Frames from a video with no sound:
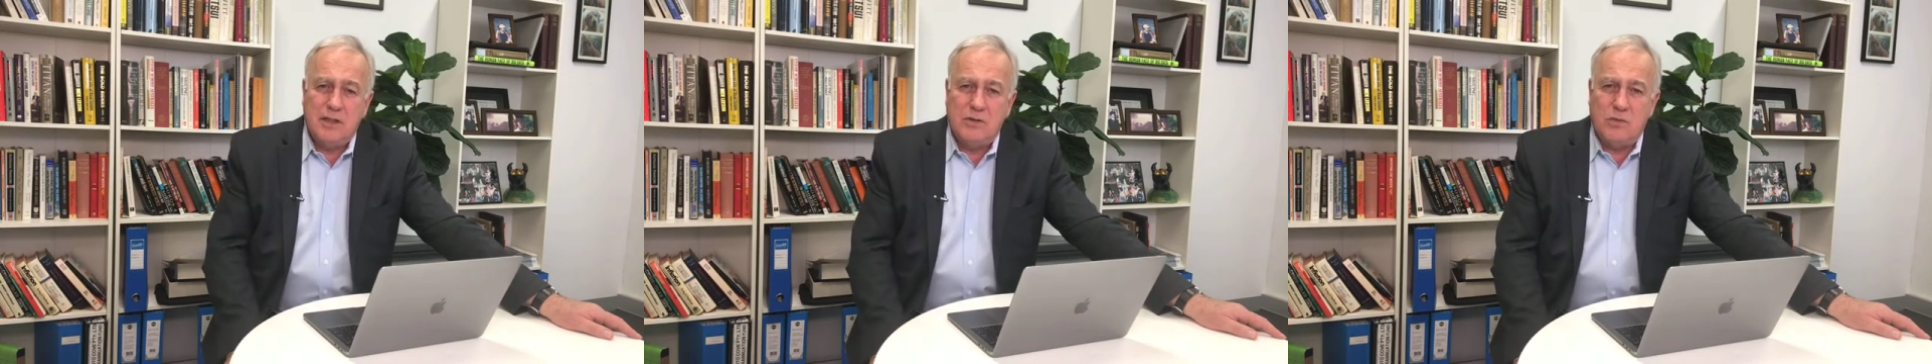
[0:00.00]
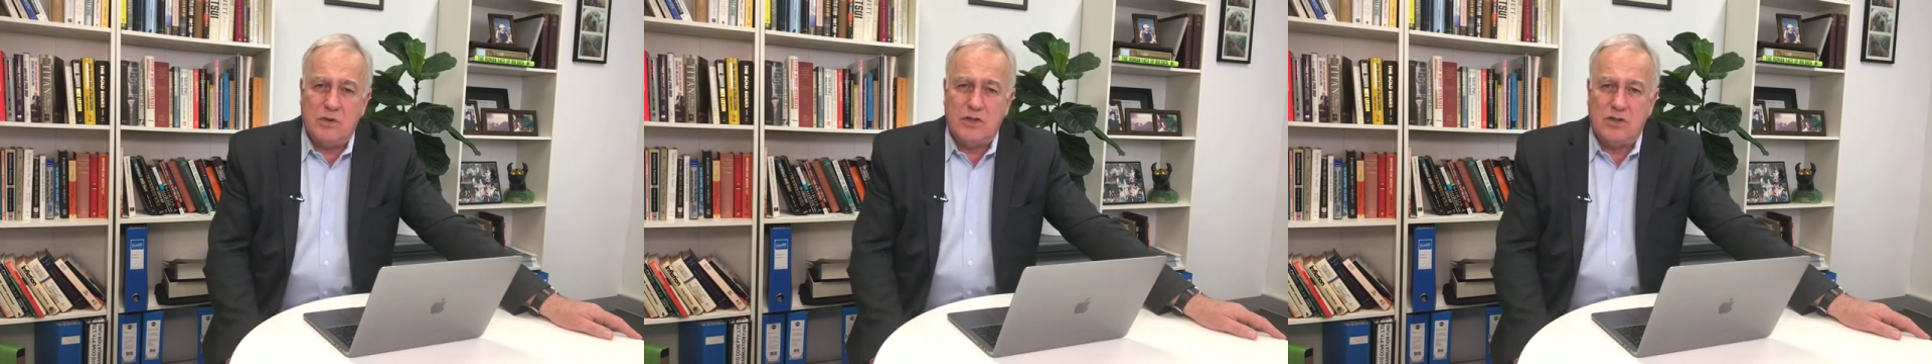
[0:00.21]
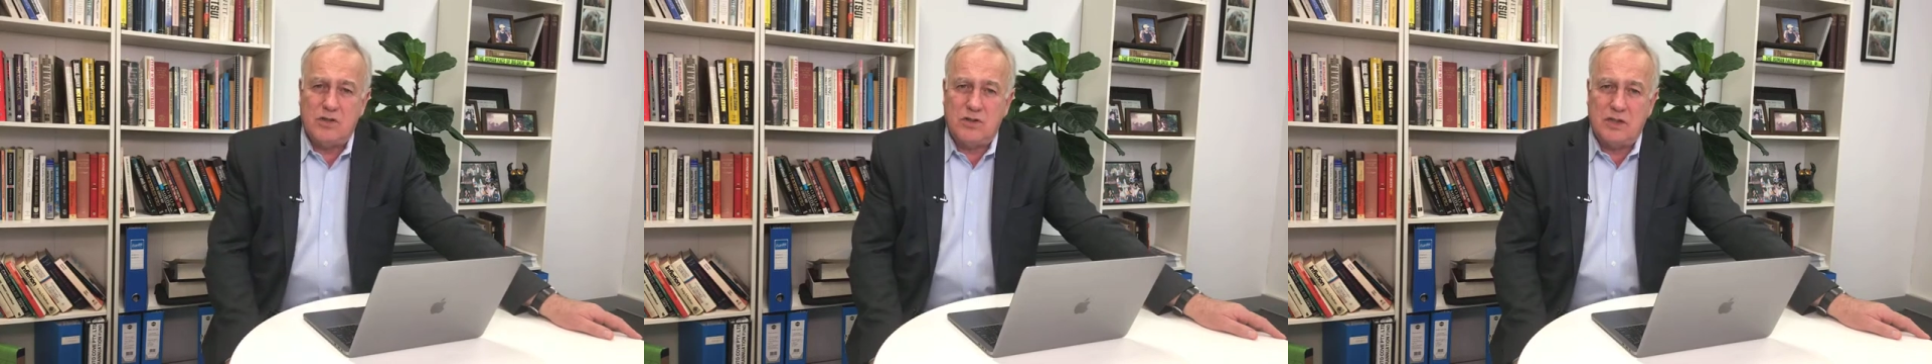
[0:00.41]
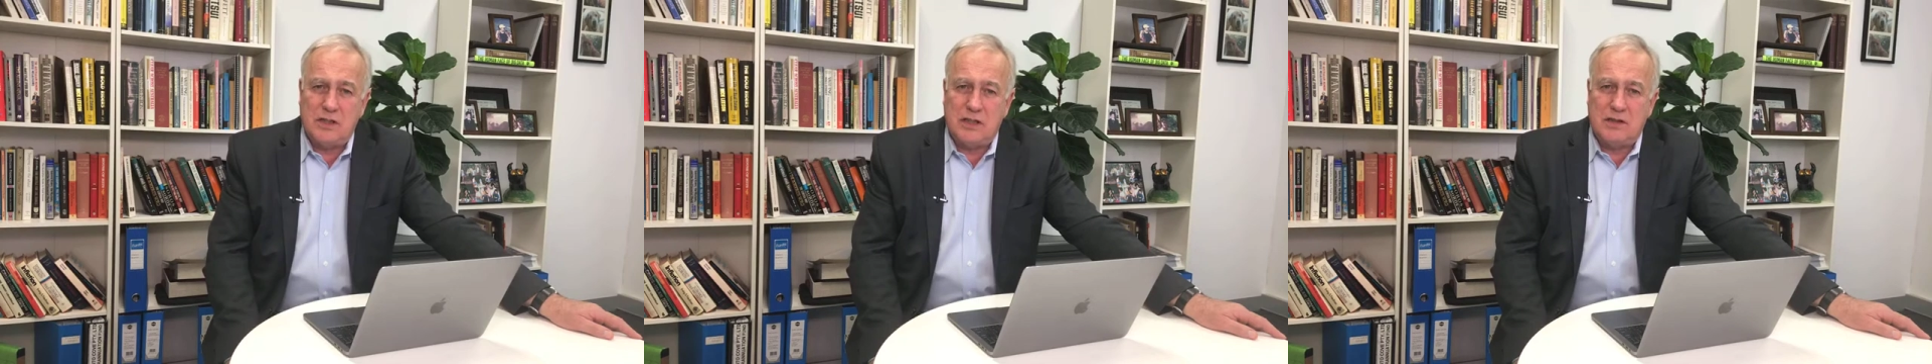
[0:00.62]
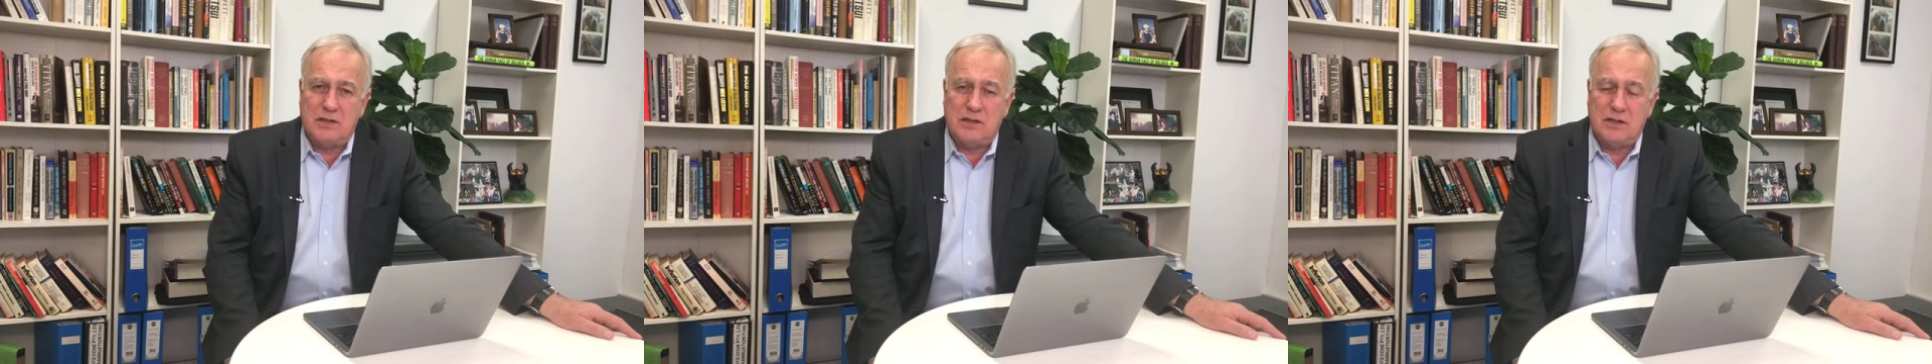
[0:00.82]
which
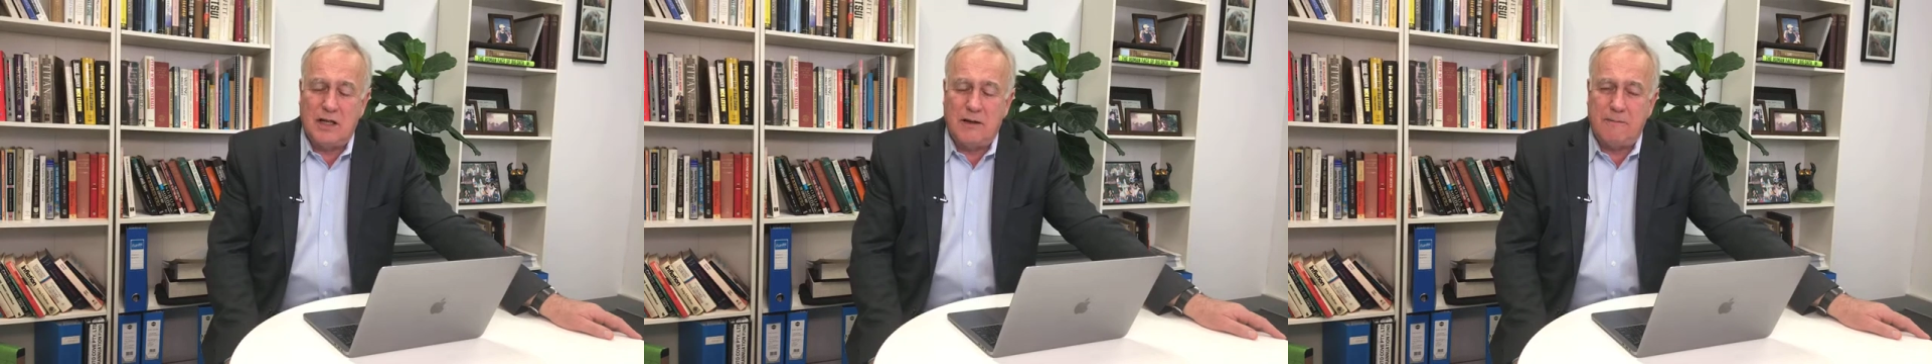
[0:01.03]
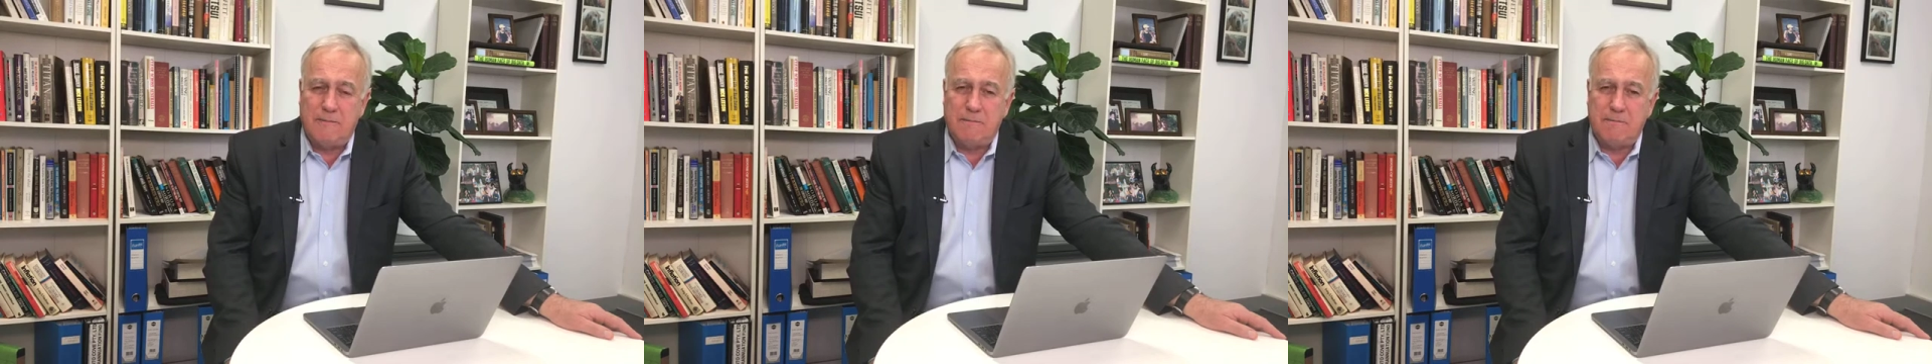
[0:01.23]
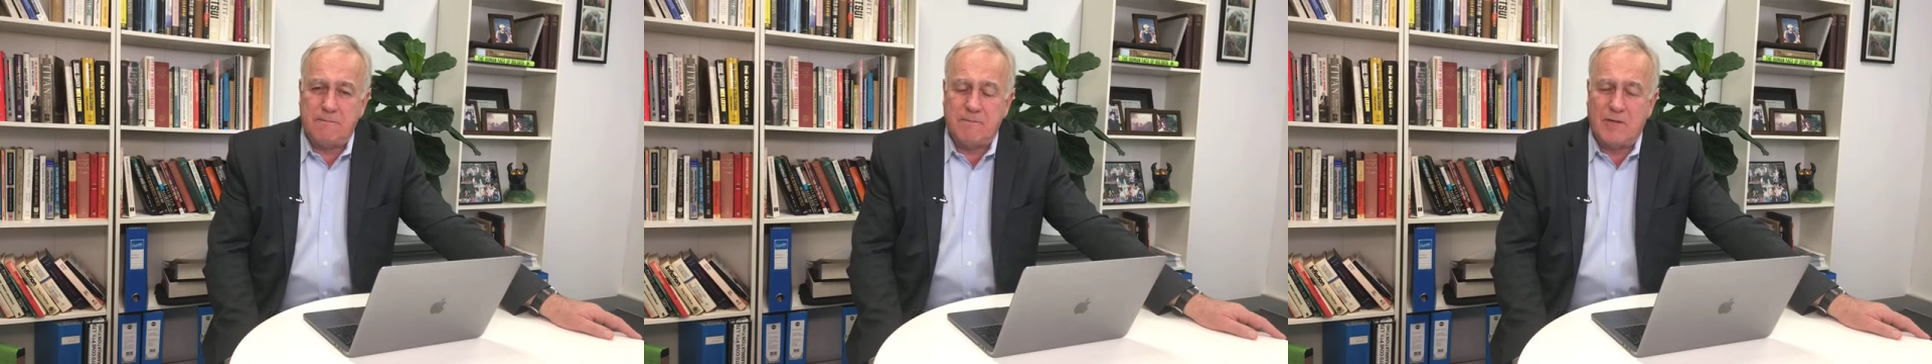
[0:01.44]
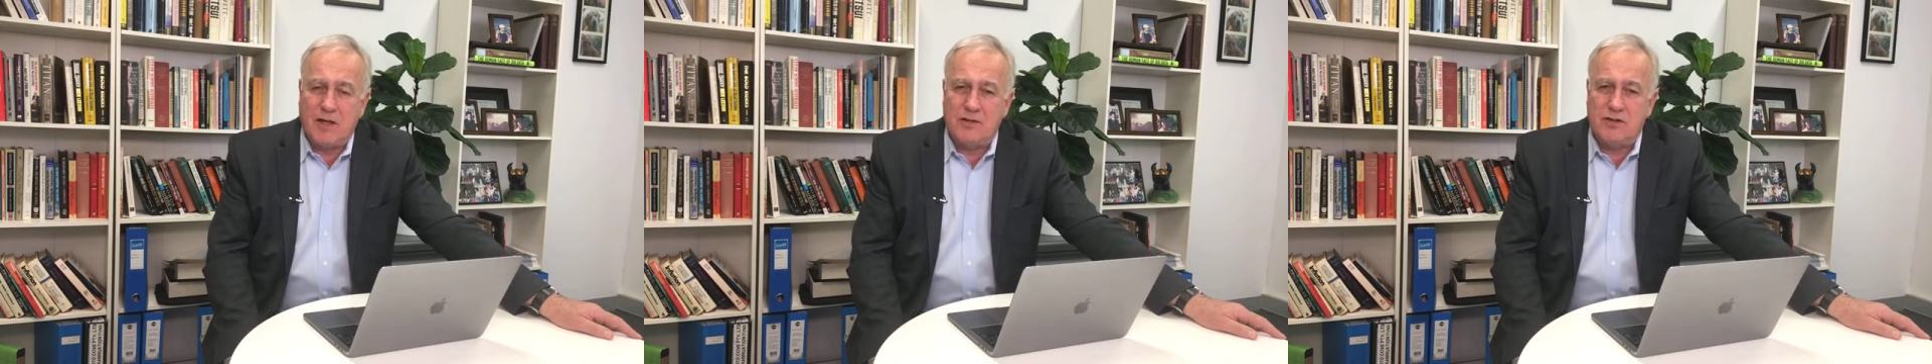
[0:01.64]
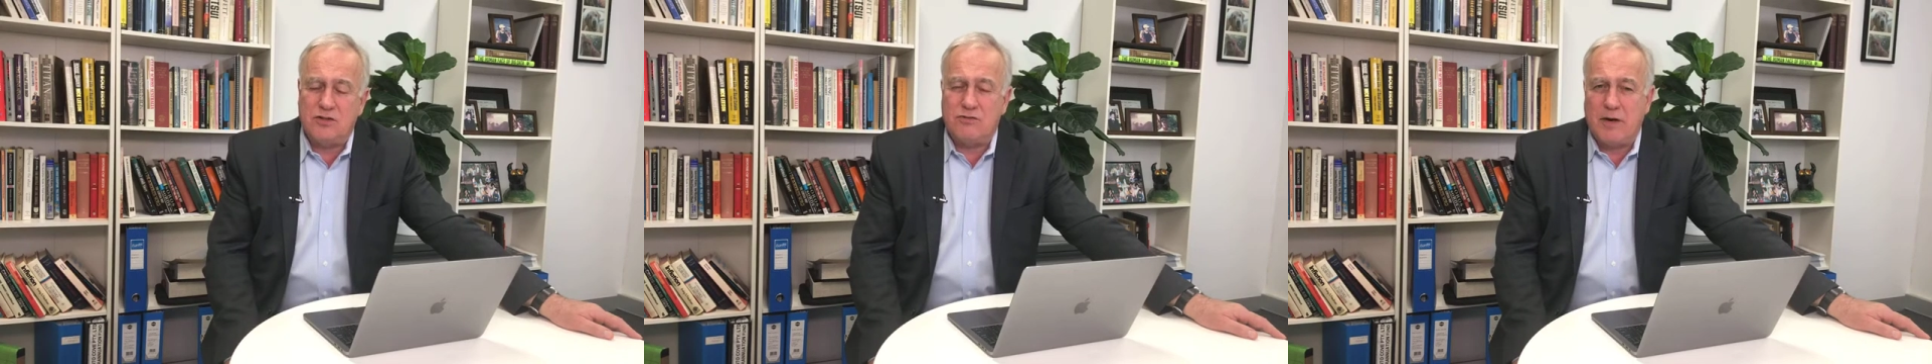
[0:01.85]
is
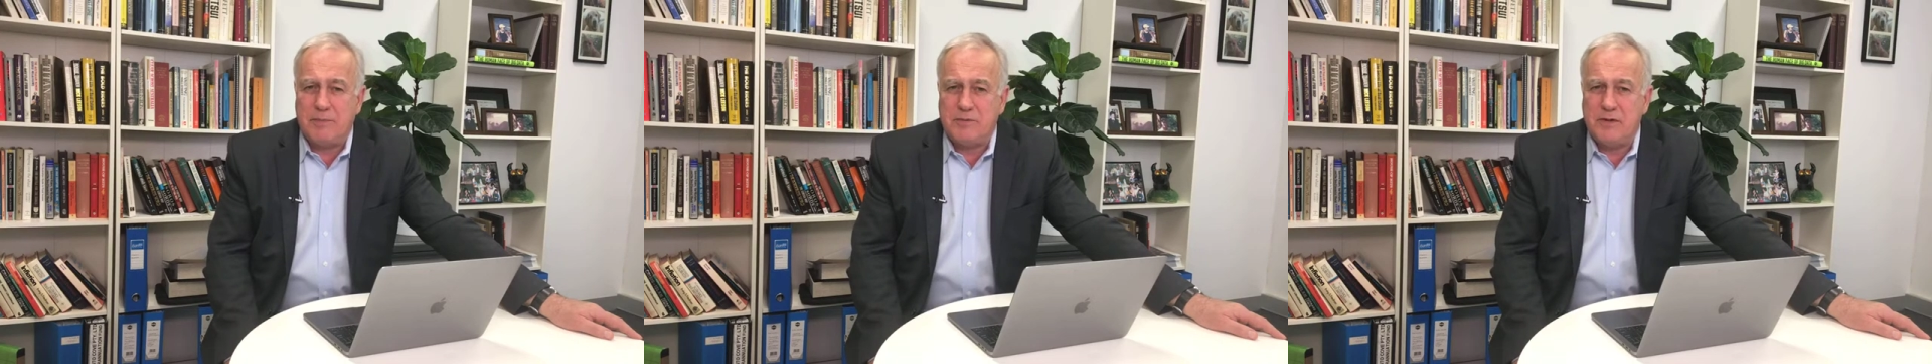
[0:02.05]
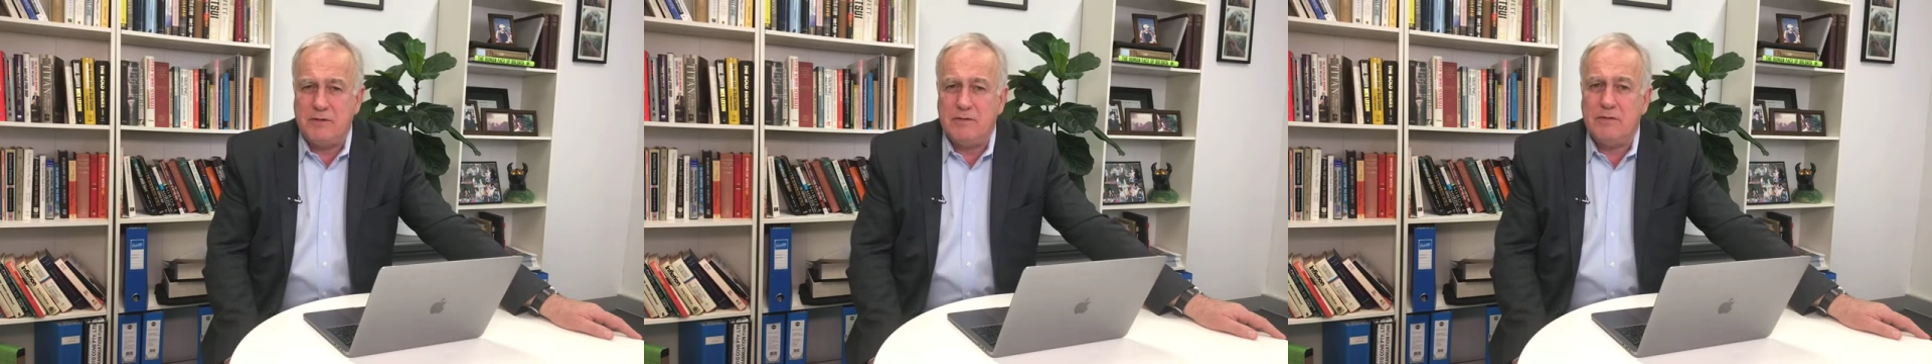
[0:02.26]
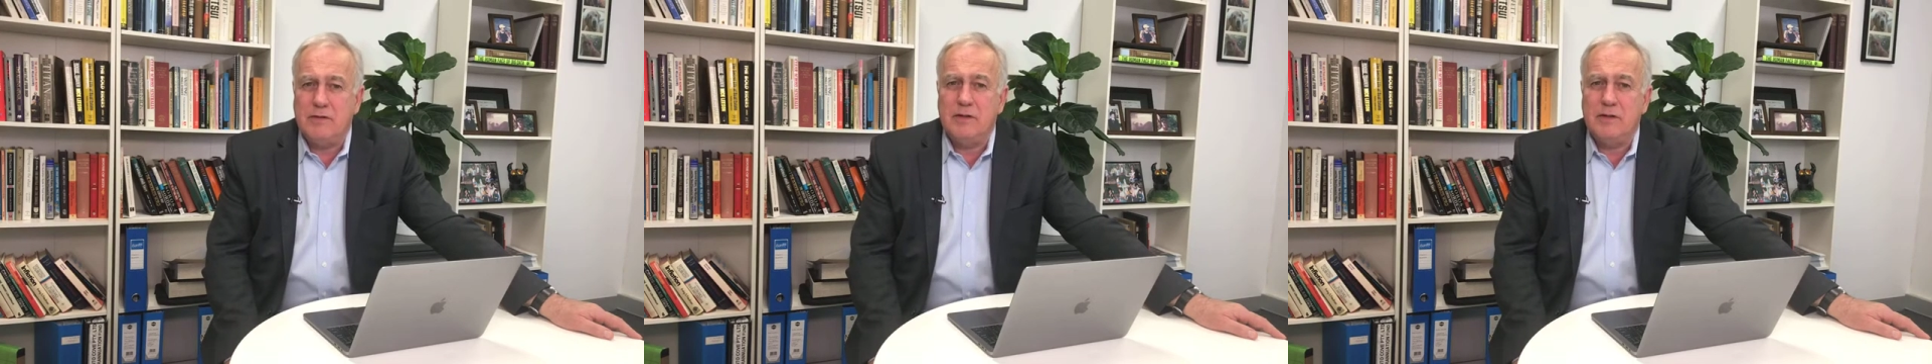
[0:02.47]
disruptive.